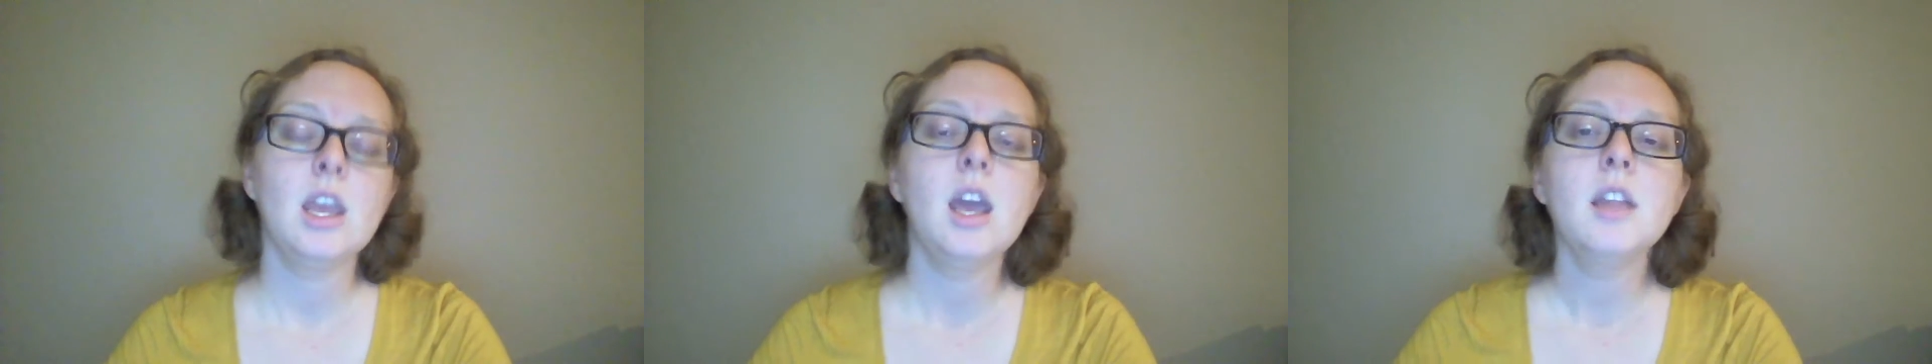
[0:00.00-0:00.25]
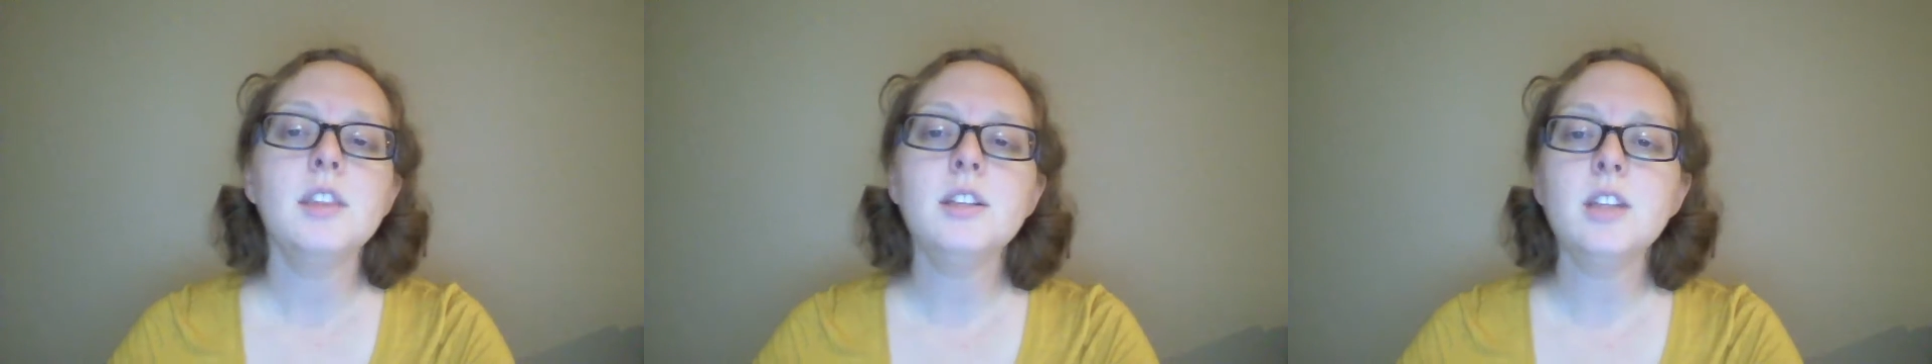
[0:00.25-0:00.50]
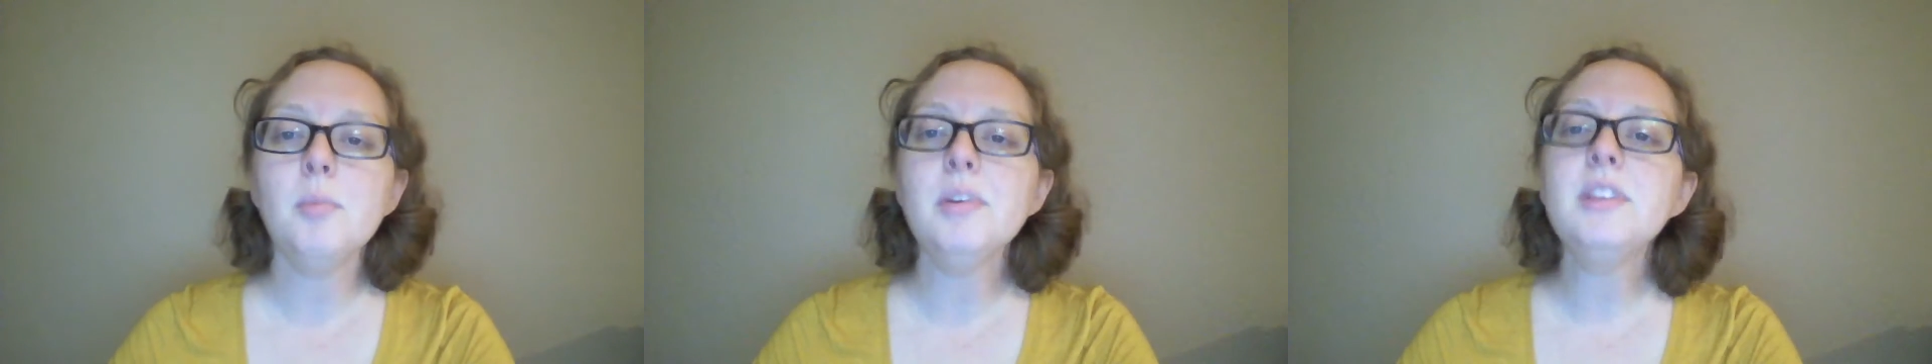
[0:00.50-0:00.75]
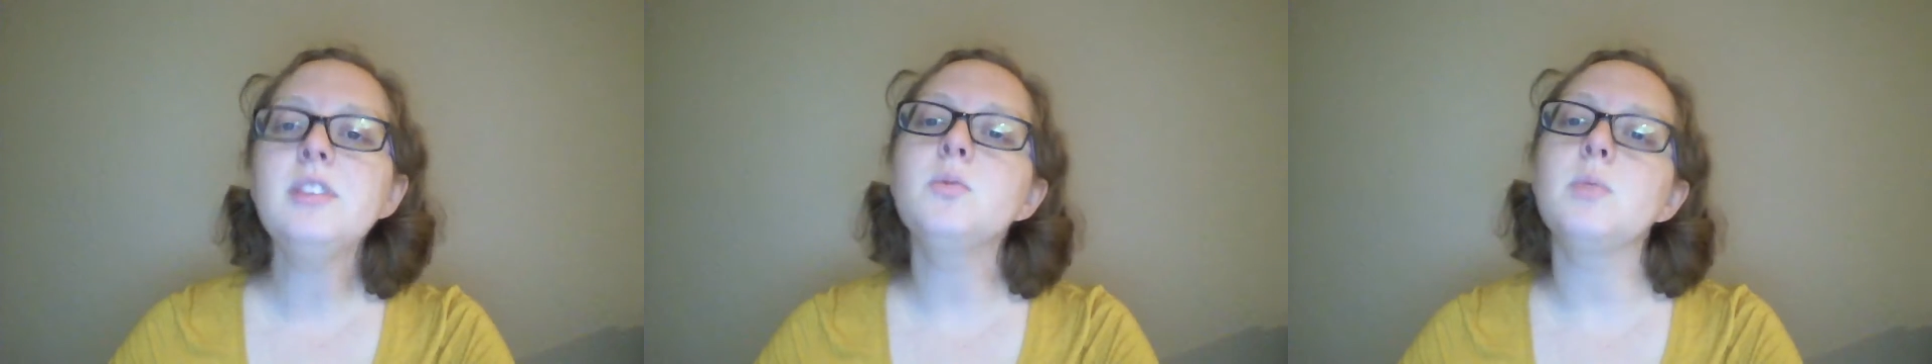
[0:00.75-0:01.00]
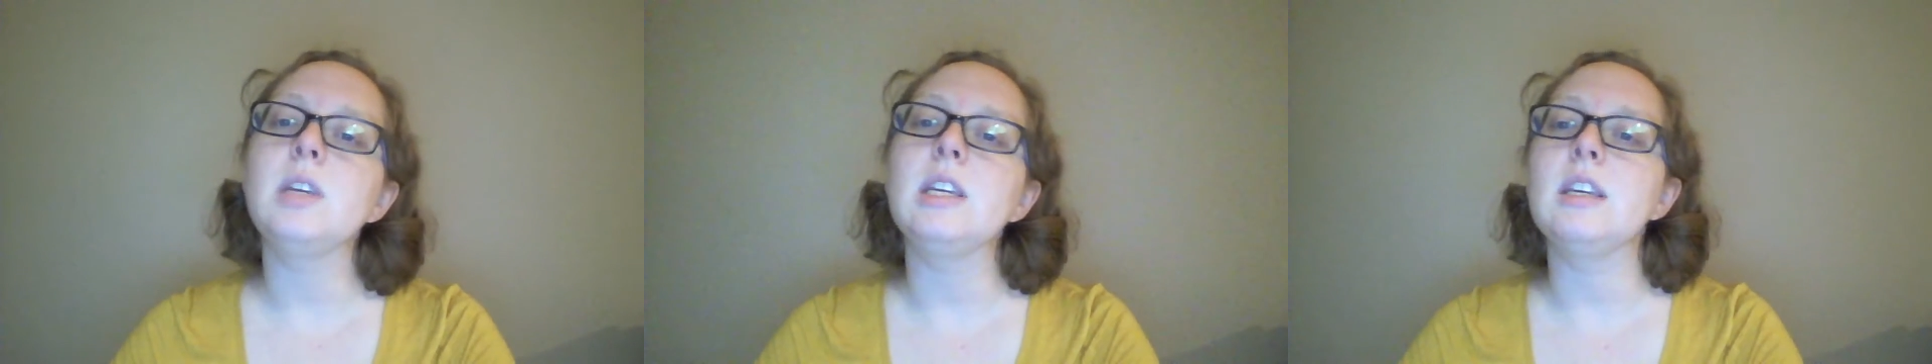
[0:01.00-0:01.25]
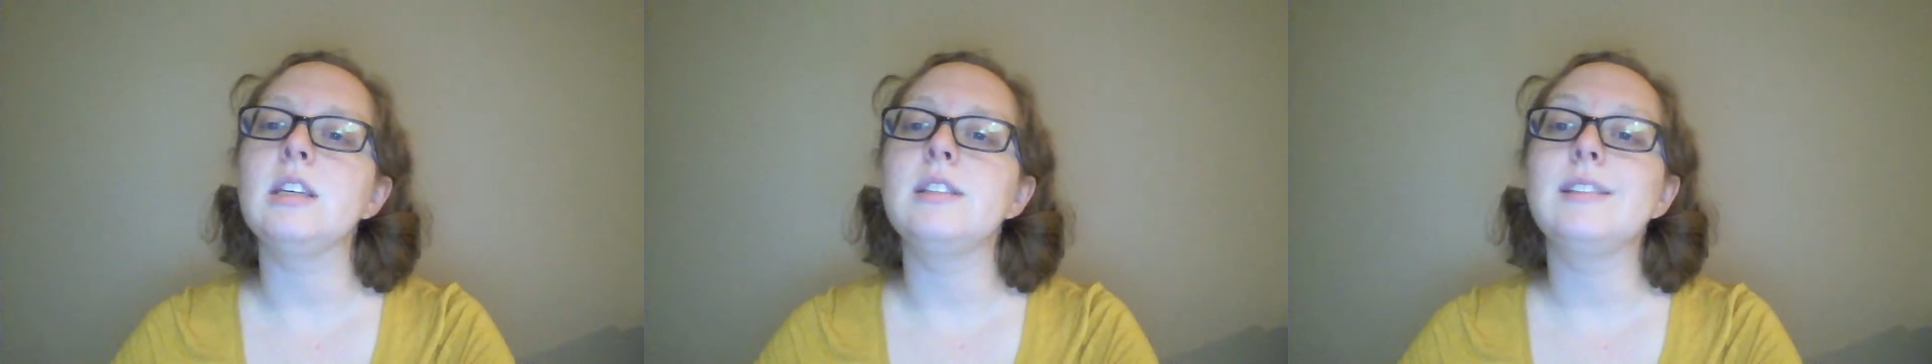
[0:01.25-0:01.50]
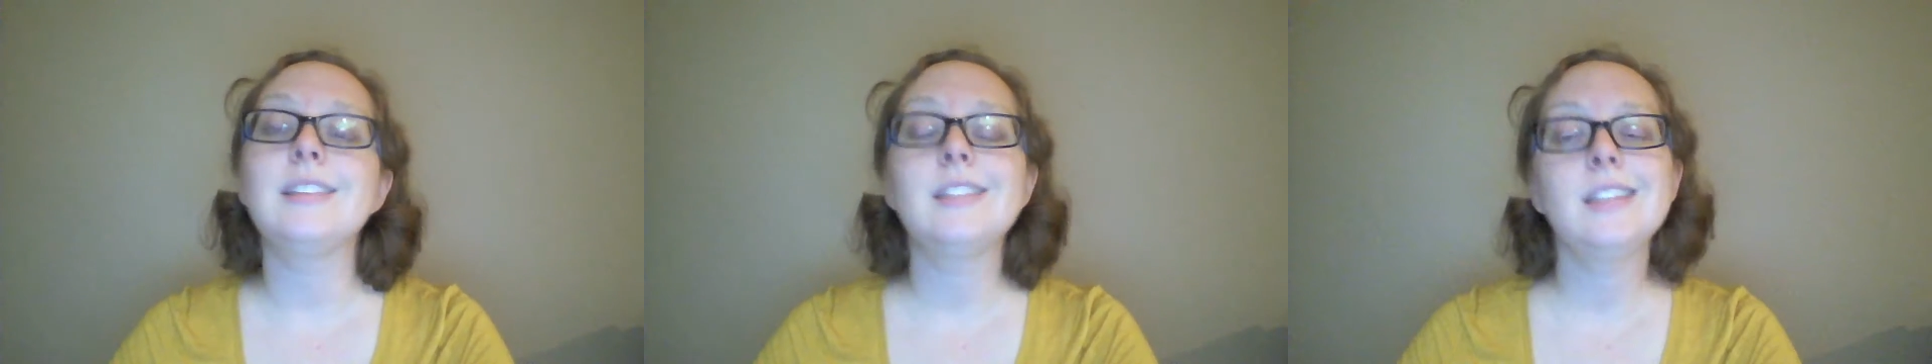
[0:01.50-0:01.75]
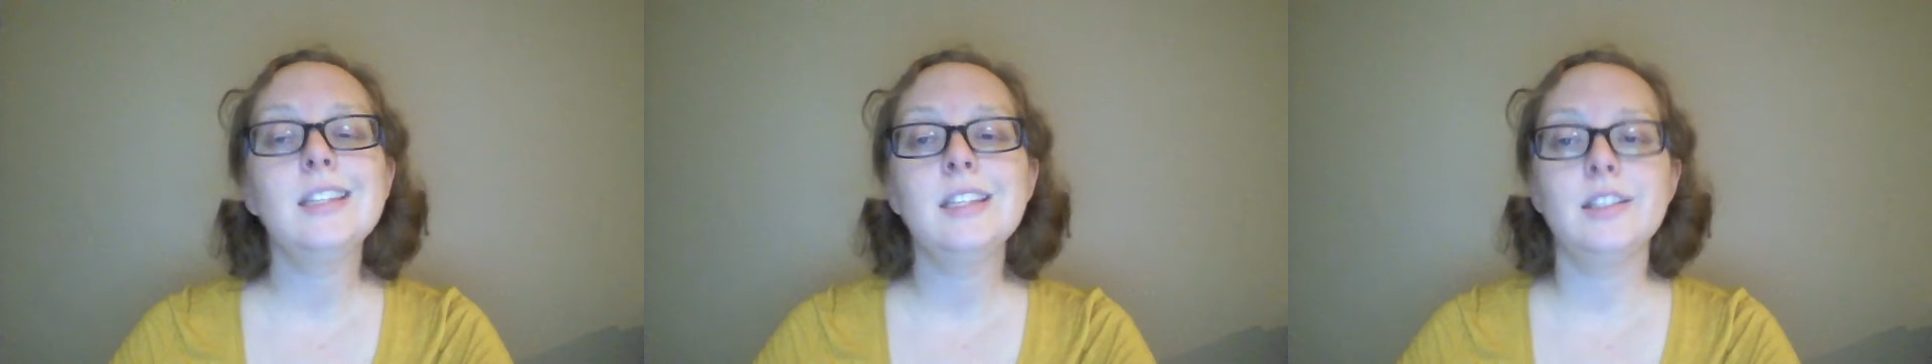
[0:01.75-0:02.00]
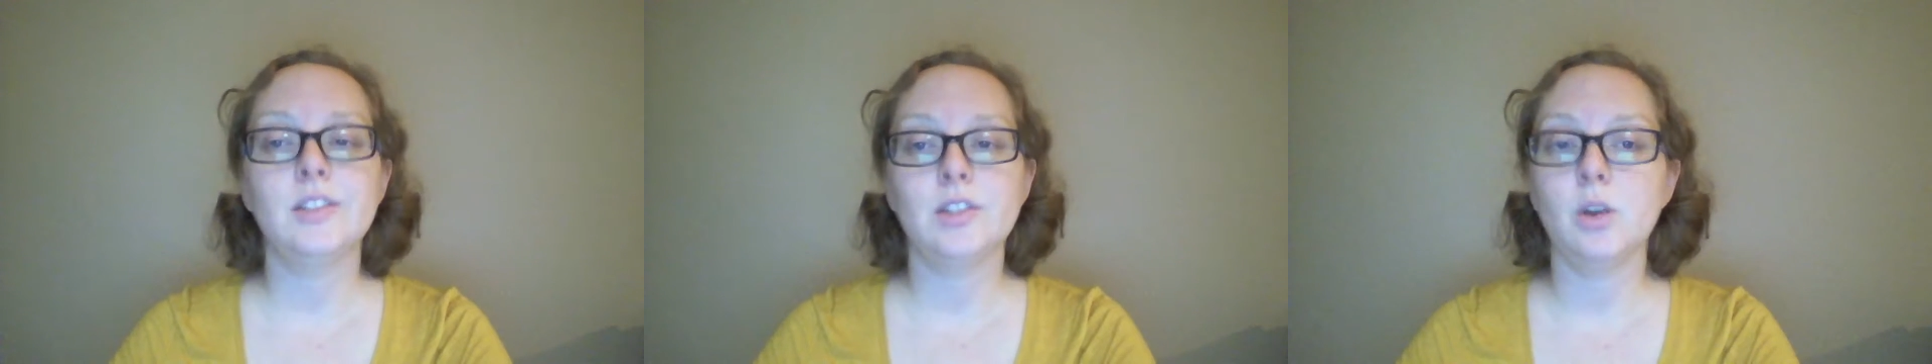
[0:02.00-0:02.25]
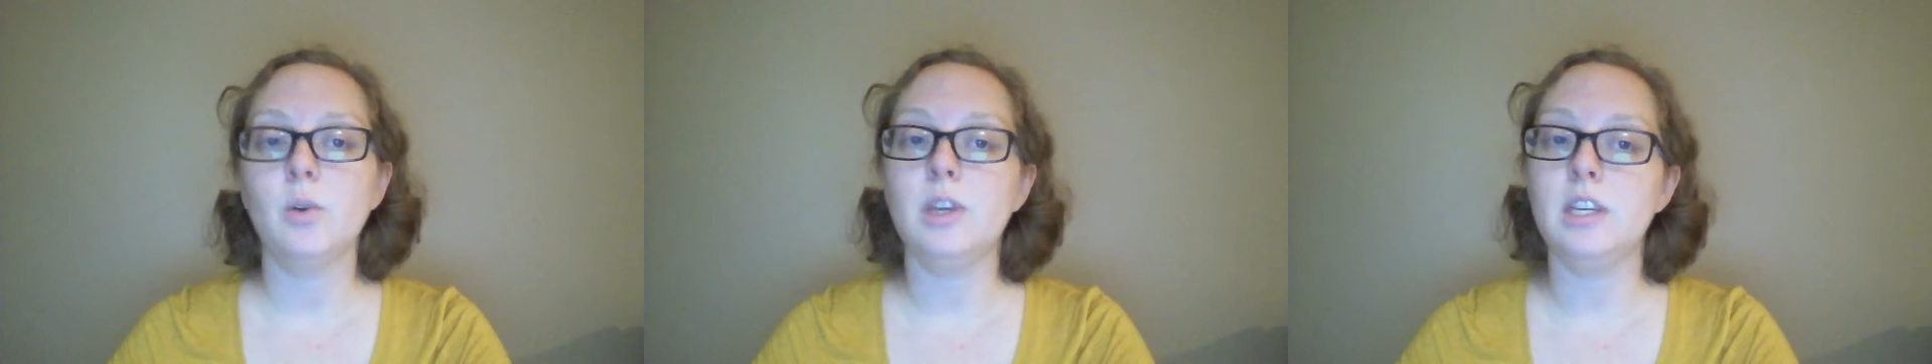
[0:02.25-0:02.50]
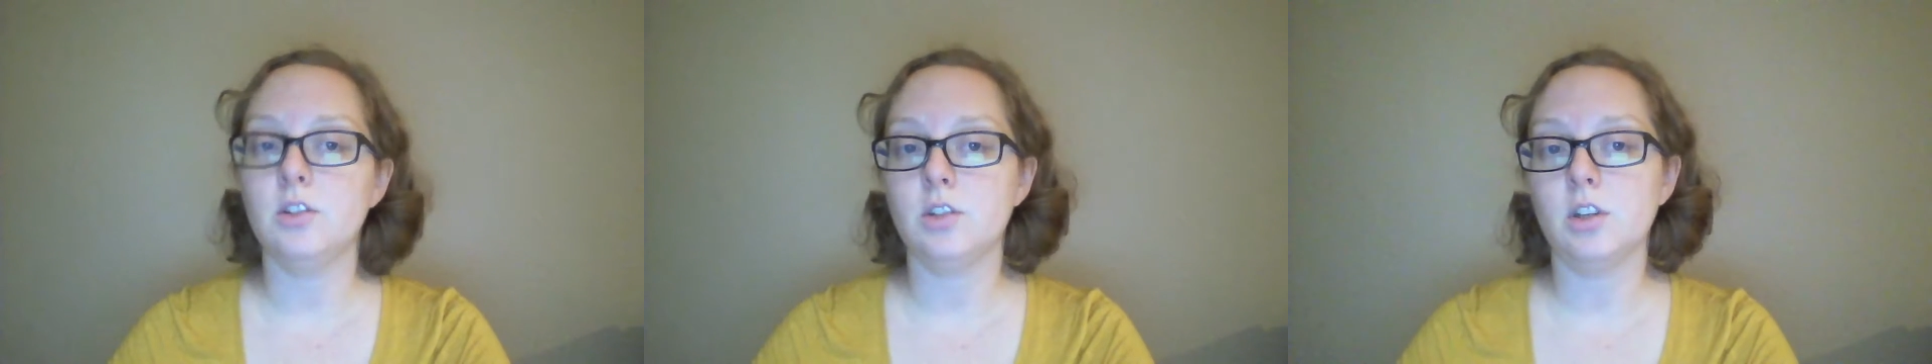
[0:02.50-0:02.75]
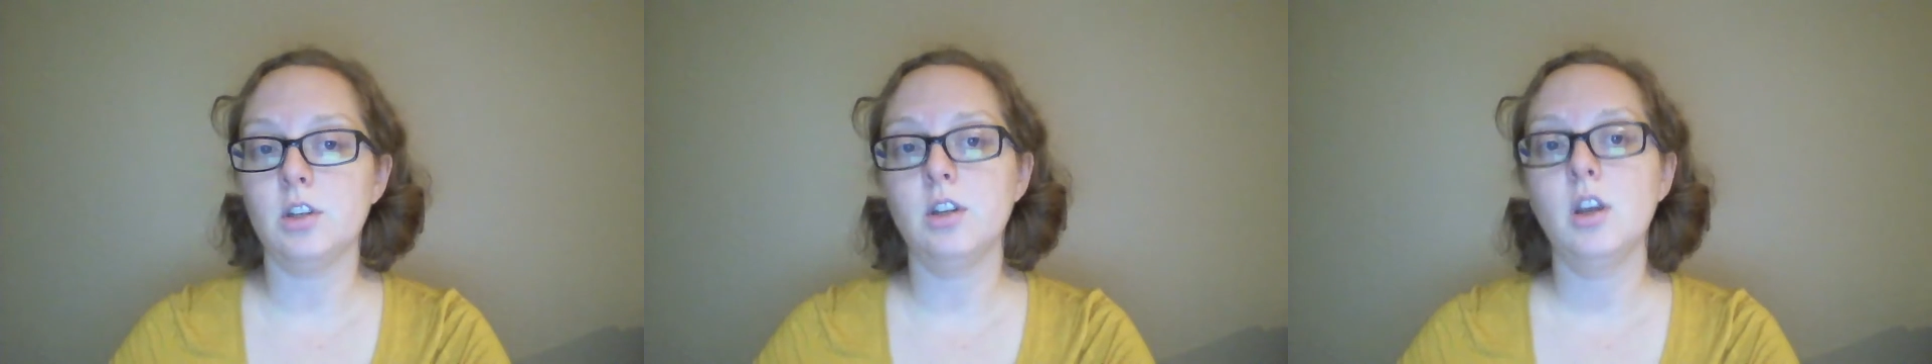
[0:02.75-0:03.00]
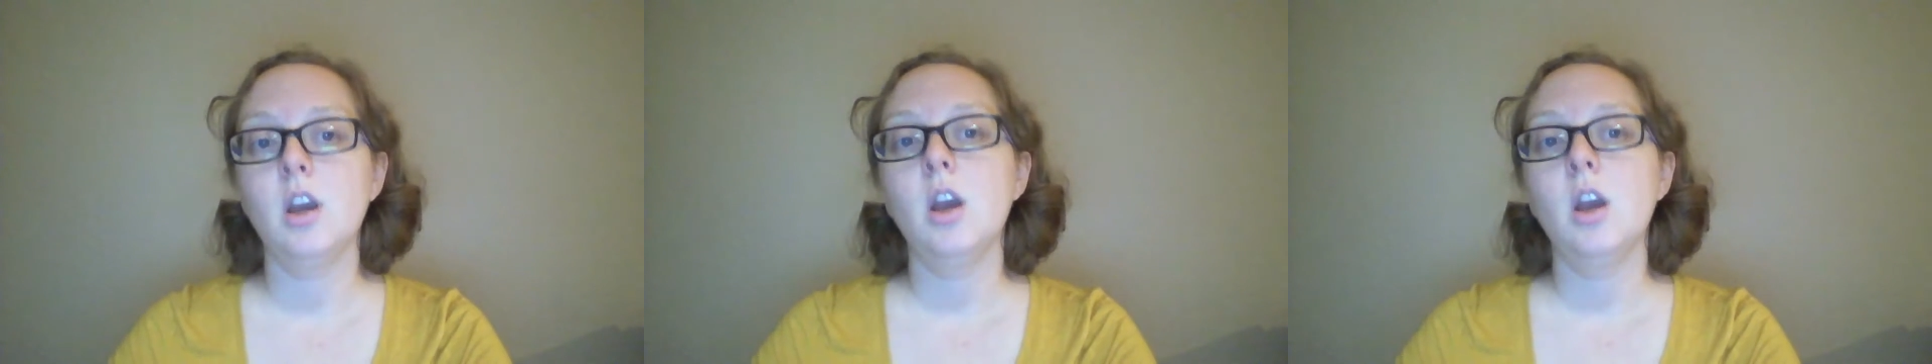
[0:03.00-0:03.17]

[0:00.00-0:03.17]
The topic this week is sentence cohesion,